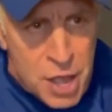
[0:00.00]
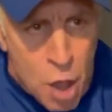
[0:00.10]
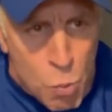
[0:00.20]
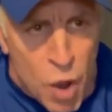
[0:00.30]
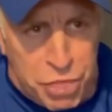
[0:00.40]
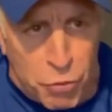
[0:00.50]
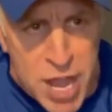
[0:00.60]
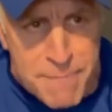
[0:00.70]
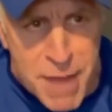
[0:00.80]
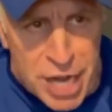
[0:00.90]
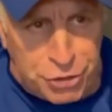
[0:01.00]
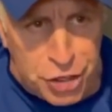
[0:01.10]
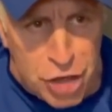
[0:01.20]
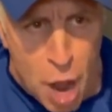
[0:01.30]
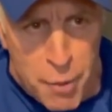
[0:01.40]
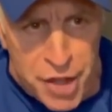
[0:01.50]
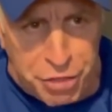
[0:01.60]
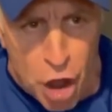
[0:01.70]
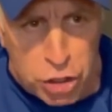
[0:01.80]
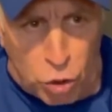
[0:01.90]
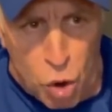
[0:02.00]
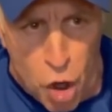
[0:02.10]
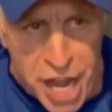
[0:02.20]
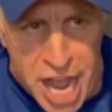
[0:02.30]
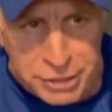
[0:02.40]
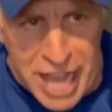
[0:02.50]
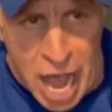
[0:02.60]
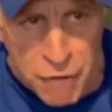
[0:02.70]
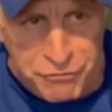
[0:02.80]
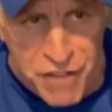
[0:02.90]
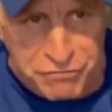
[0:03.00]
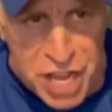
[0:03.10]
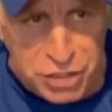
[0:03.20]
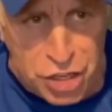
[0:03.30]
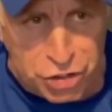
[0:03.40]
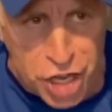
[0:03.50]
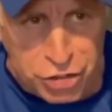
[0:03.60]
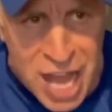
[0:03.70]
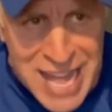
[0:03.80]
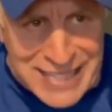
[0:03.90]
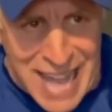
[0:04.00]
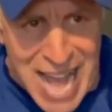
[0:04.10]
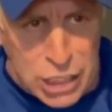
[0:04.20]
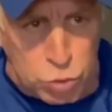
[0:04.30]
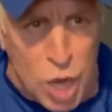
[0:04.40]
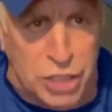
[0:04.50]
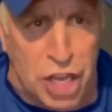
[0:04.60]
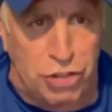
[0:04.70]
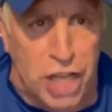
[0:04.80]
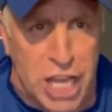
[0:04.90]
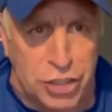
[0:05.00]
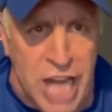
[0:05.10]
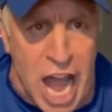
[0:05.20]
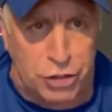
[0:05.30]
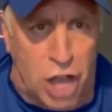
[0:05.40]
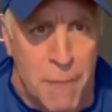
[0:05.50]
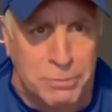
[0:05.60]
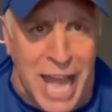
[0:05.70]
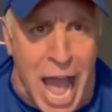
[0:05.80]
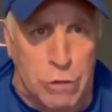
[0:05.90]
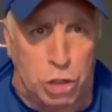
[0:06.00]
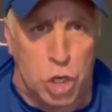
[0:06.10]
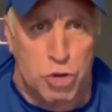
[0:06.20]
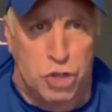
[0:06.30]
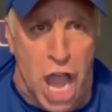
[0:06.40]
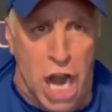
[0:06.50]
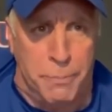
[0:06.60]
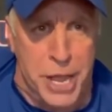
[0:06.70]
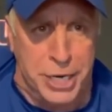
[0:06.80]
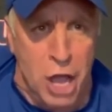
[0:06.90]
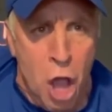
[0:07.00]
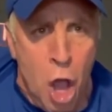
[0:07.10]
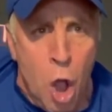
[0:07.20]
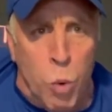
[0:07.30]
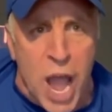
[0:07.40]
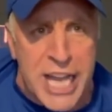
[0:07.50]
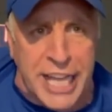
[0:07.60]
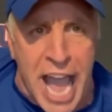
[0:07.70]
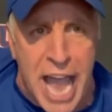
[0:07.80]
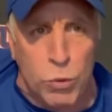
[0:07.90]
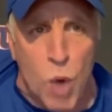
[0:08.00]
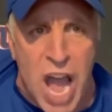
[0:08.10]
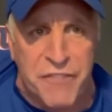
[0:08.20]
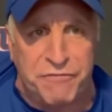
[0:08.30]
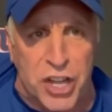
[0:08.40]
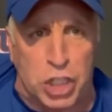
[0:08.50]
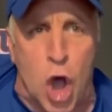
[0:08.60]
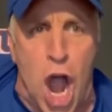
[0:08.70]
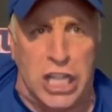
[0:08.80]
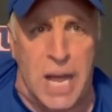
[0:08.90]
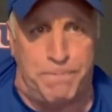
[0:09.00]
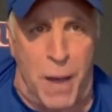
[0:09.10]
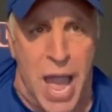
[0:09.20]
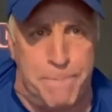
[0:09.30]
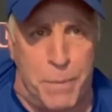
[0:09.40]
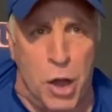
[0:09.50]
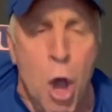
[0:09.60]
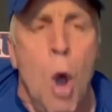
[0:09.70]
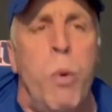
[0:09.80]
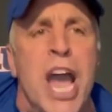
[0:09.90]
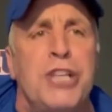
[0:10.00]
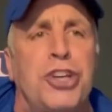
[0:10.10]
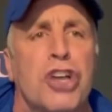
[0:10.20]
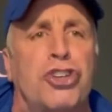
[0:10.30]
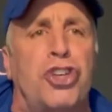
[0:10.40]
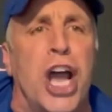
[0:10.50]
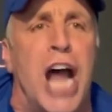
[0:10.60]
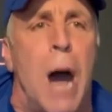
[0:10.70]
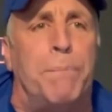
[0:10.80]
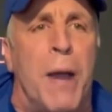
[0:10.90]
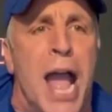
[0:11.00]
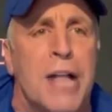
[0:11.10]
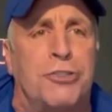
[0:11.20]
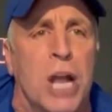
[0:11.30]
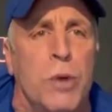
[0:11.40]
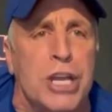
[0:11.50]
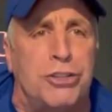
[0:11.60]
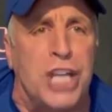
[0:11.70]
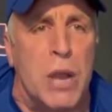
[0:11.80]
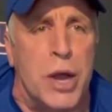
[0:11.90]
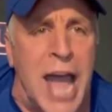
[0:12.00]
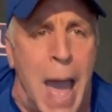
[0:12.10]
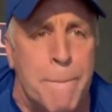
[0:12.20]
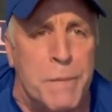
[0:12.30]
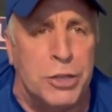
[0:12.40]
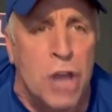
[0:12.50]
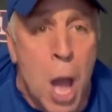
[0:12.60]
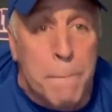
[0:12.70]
With three minutes to go in the third quarter and down 15 to six. That's what the season has come down to, gentlemen. We can't wait for toilet paper. We just shit our pants and we see what happens.